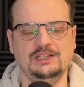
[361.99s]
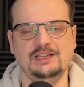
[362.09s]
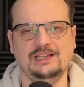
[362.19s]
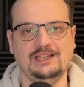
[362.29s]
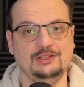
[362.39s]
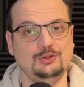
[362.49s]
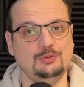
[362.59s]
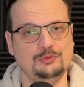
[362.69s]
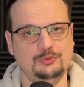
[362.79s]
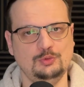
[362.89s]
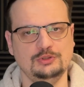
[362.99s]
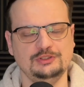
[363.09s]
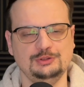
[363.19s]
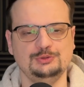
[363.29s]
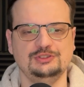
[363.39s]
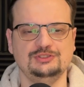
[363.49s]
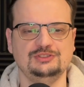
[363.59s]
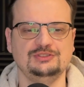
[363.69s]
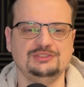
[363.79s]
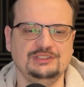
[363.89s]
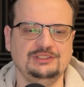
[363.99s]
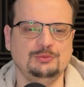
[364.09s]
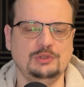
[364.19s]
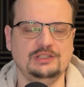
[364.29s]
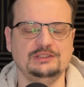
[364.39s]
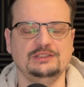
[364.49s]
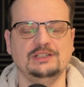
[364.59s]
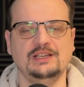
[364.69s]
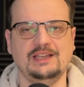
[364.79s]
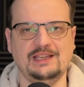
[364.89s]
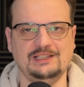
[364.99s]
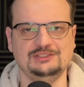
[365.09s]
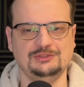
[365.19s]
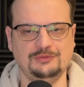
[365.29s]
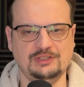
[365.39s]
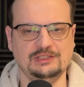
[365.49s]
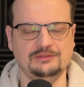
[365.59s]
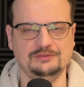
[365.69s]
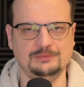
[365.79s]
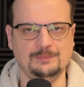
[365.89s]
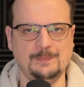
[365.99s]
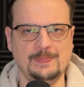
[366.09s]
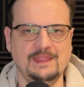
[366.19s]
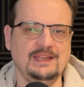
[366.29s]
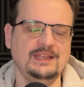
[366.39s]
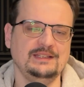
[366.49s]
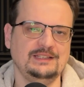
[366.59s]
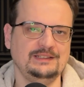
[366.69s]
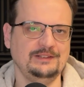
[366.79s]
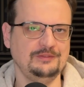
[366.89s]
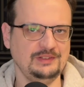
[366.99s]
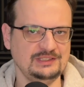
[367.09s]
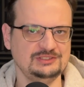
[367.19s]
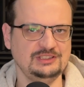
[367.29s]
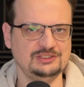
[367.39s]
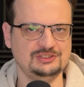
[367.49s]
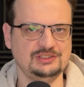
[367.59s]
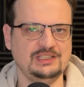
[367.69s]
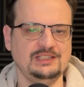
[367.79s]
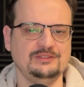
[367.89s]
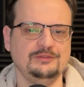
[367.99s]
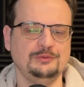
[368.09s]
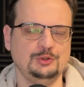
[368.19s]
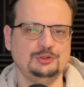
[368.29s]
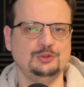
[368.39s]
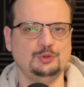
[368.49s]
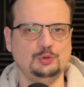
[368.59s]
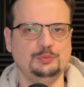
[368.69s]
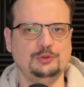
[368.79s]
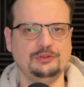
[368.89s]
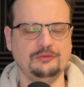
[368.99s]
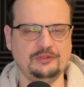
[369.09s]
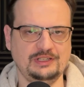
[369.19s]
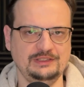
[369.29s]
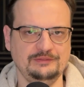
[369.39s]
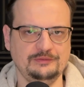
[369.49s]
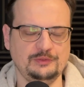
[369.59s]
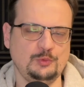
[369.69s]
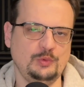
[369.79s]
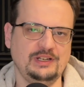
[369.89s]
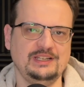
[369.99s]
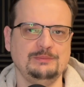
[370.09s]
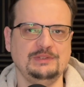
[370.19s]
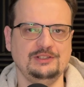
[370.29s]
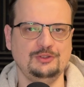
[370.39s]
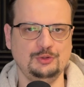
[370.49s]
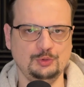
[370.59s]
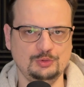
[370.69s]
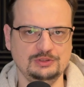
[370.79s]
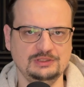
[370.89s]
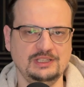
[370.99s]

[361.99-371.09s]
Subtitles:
and node 4 uses TTY-S5. Now they fixed this in version 2.5, where they made sure